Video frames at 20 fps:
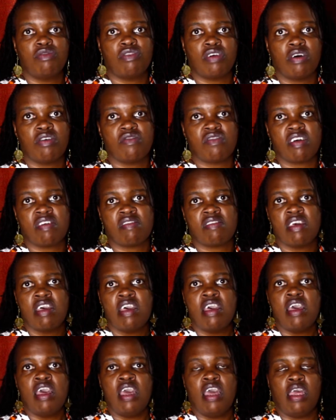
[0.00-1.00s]
trousers
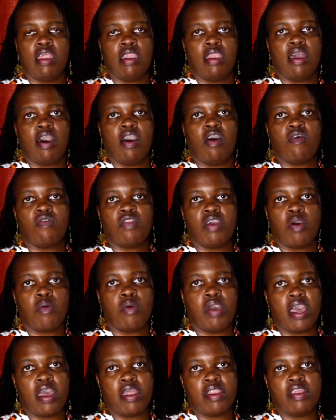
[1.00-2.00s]
and now they're
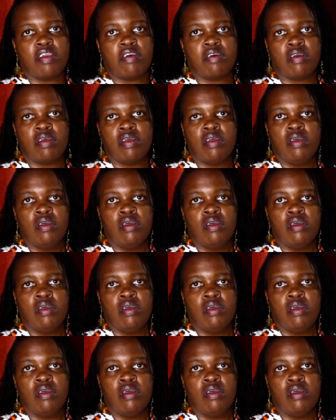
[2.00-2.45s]
wearing